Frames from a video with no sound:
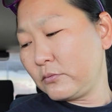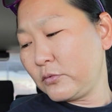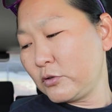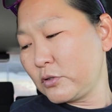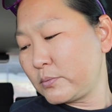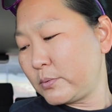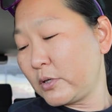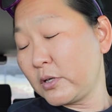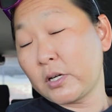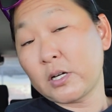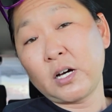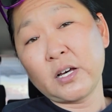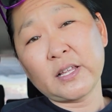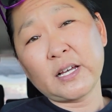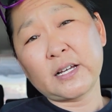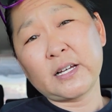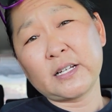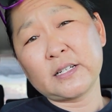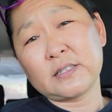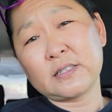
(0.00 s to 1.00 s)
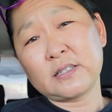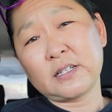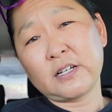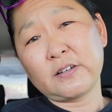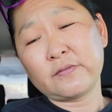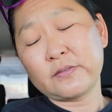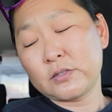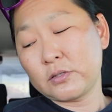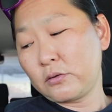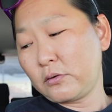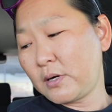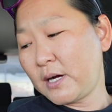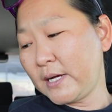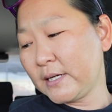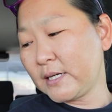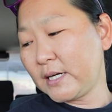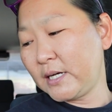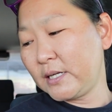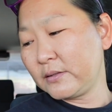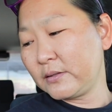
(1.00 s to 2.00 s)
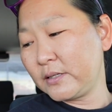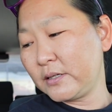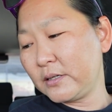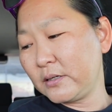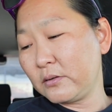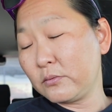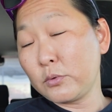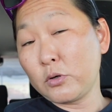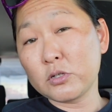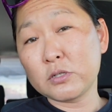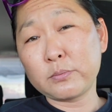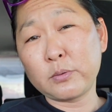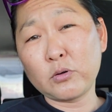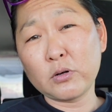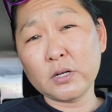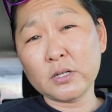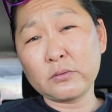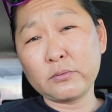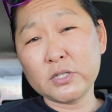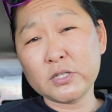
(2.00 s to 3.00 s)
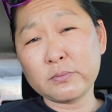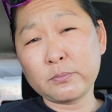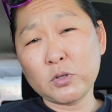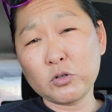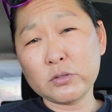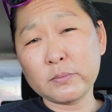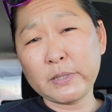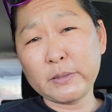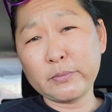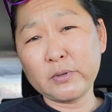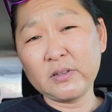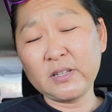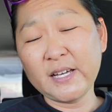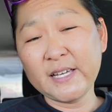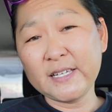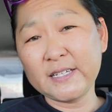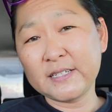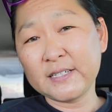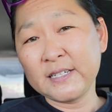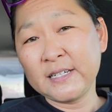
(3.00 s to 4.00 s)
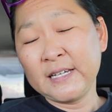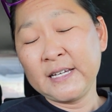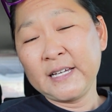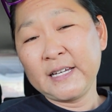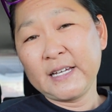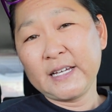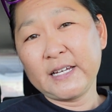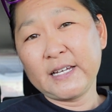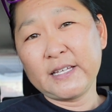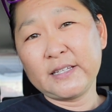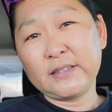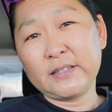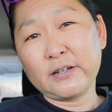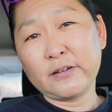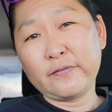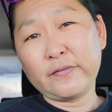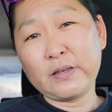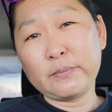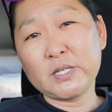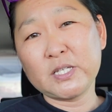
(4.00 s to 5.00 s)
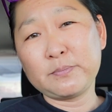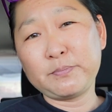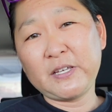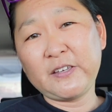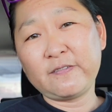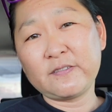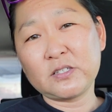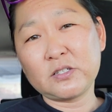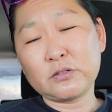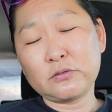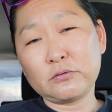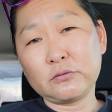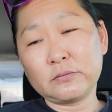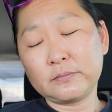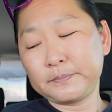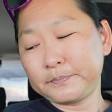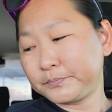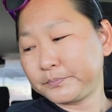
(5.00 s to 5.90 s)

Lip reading: roast pork, all that kind of stuff. So I got their roast pork, which most people like, and their famous beef stew.